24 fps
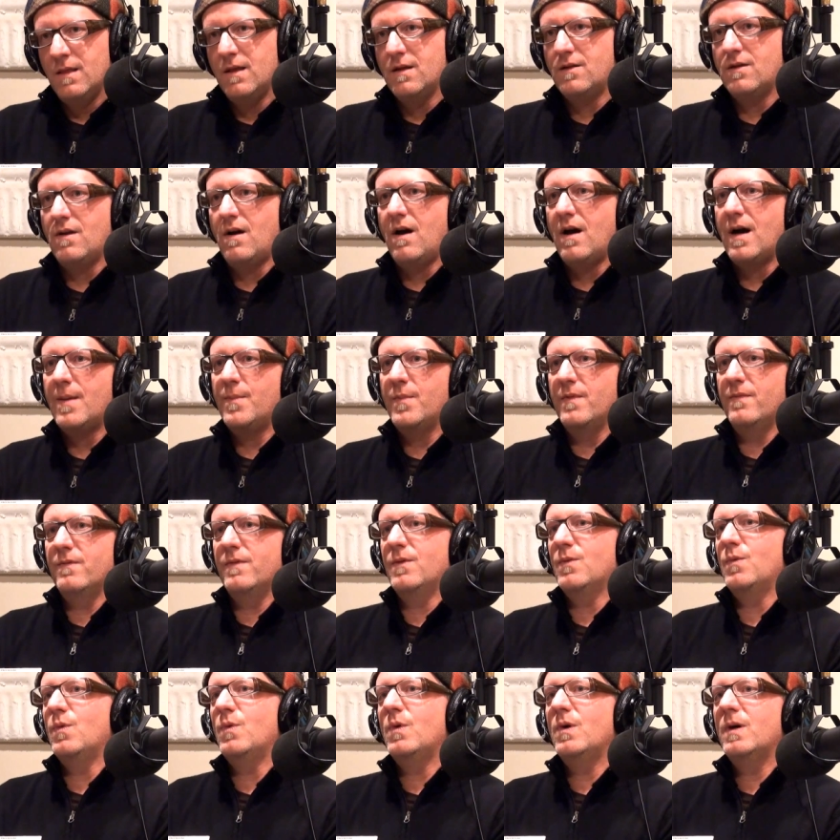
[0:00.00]
the top
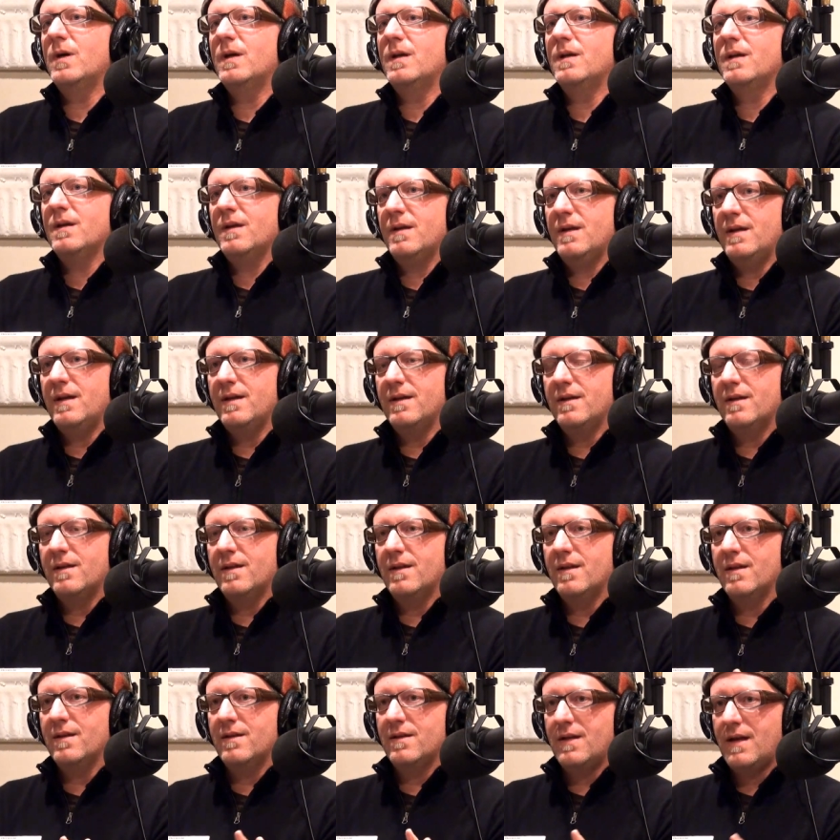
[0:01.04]
of the wood
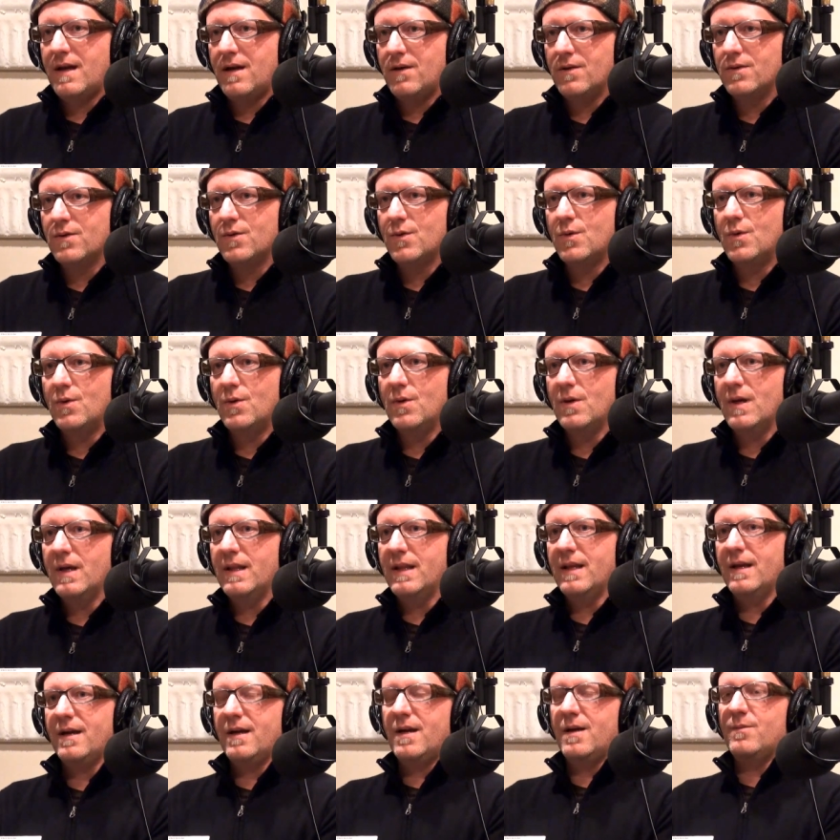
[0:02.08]
into the sound hole,
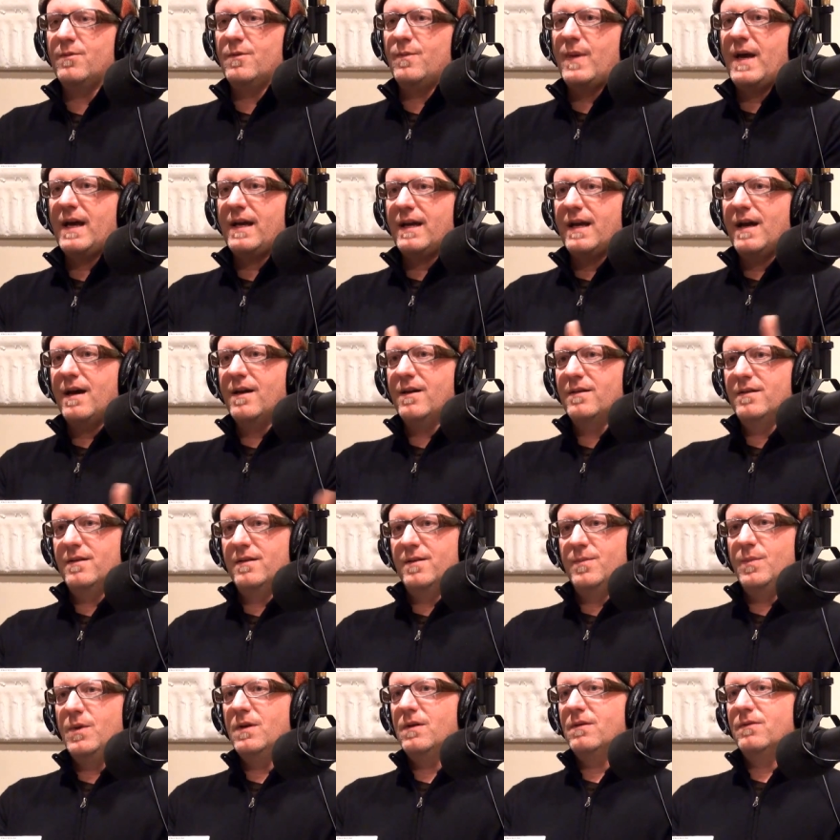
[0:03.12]
and then it comes back out as
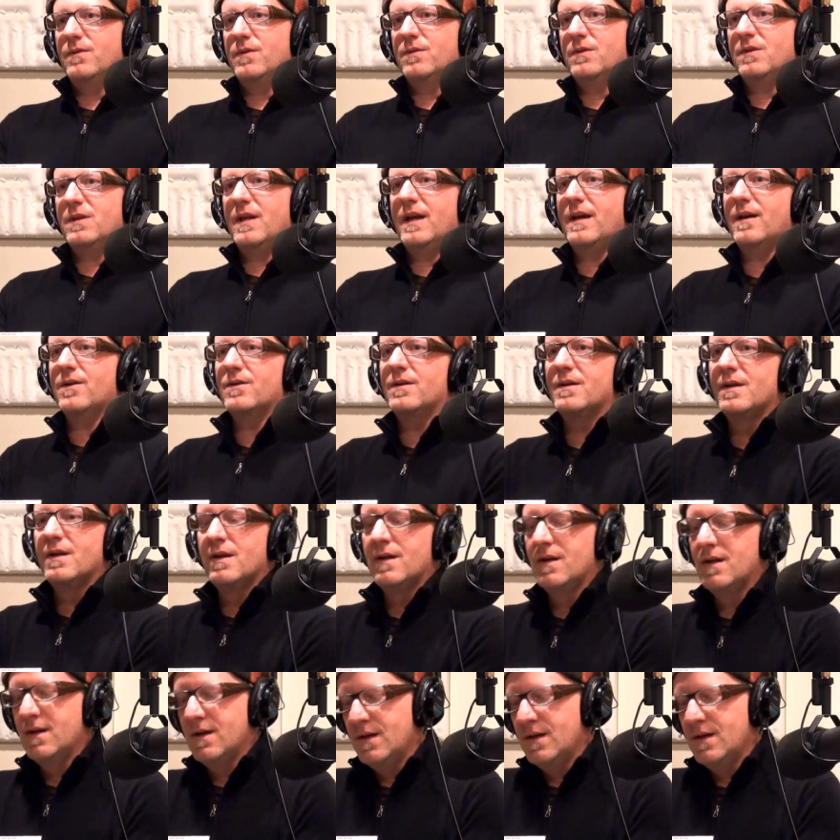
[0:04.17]
this beautiful sound.